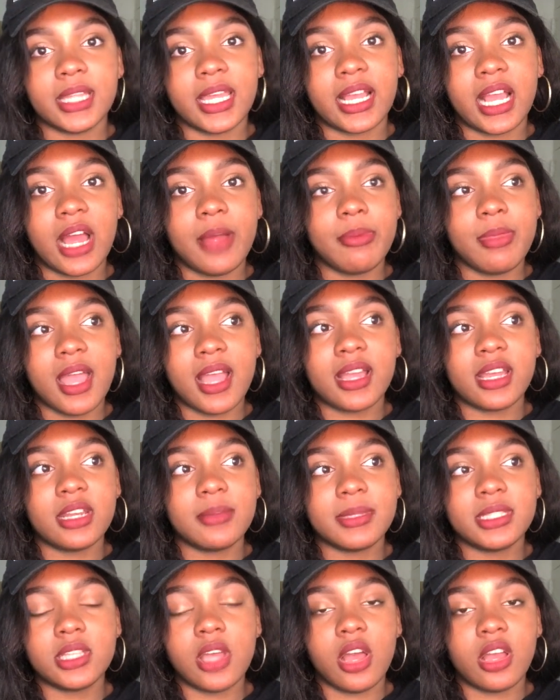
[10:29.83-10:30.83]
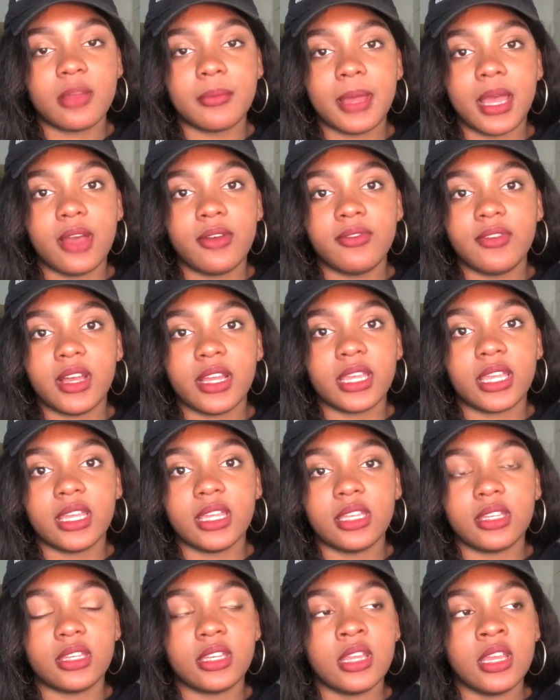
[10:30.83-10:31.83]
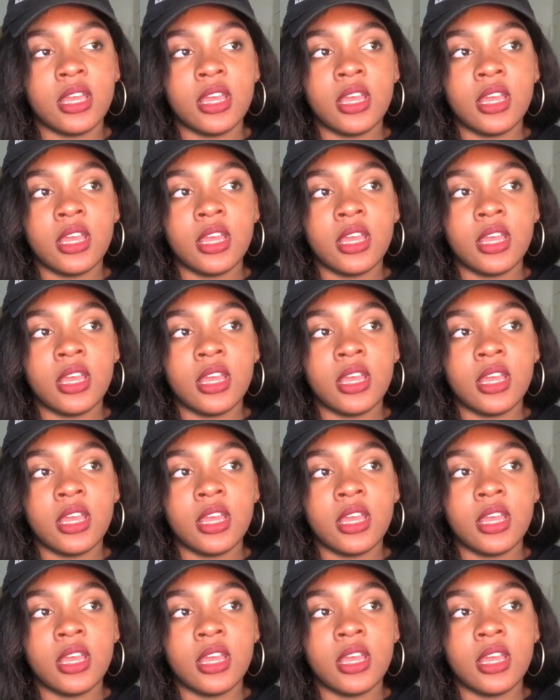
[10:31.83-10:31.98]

Like, I'm not gonna be talking about fucking